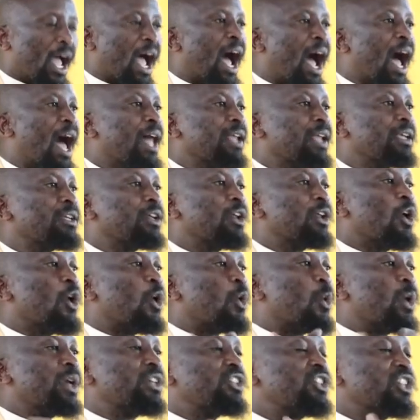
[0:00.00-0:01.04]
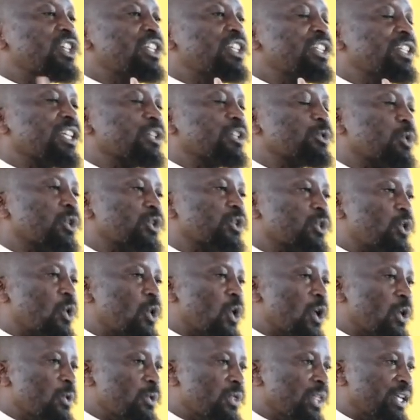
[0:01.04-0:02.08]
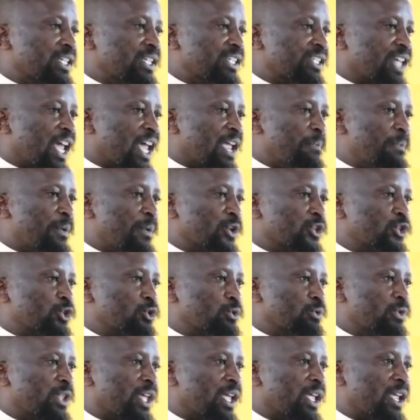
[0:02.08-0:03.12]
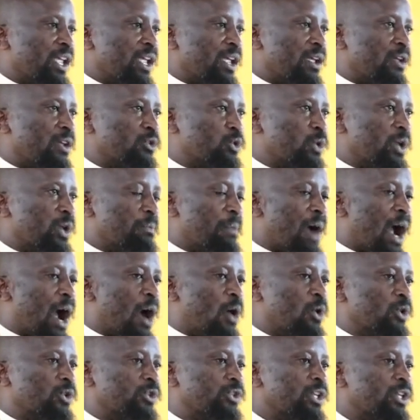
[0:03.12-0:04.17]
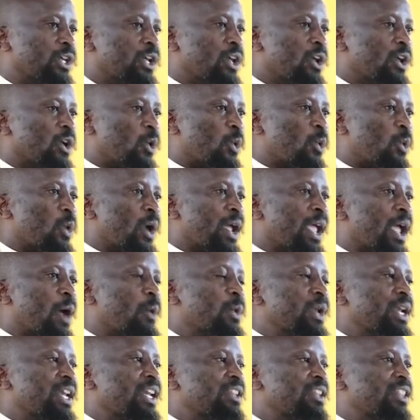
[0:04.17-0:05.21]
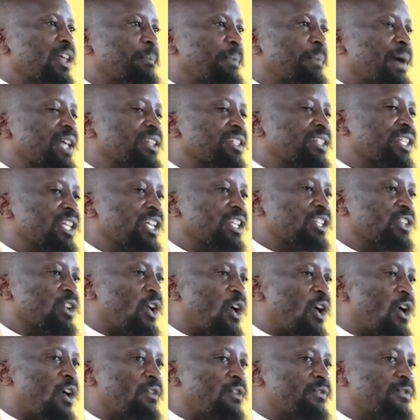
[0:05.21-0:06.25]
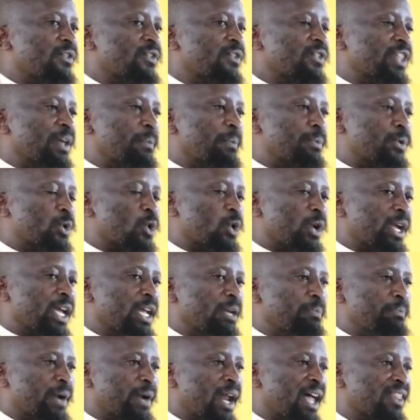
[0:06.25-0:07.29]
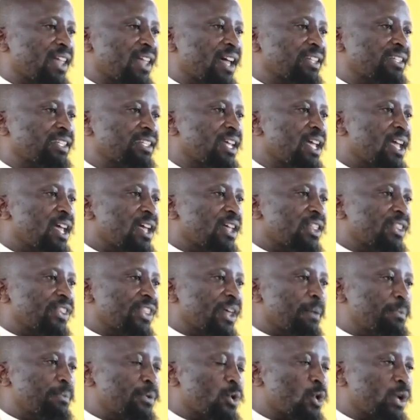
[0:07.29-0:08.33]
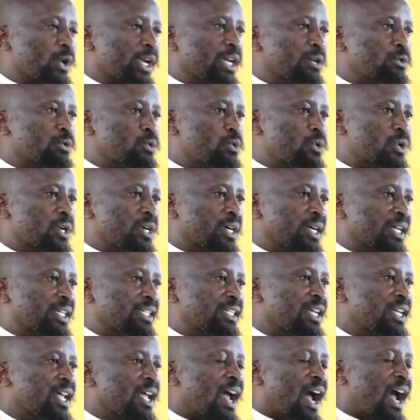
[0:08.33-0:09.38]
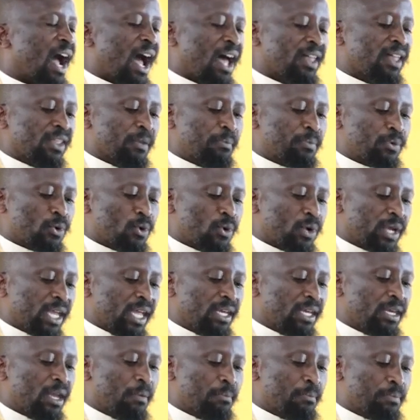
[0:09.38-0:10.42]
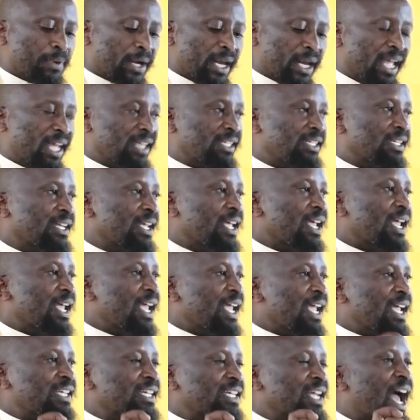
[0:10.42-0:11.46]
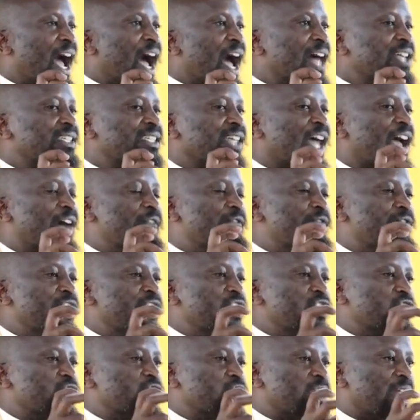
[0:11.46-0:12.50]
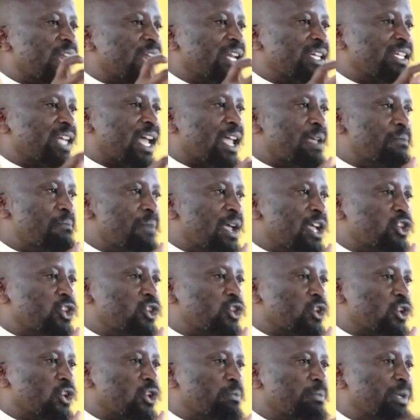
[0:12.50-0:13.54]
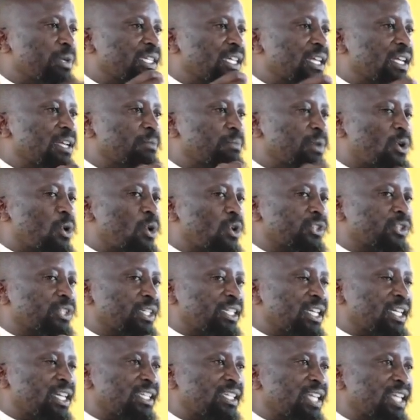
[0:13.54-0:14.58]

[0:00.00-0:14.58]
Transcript: And when Jesus was going with the disciples to Emmaus, where we read the passage of the broken brothers, the broken word, and the broken bread, it has a visionary dimension because it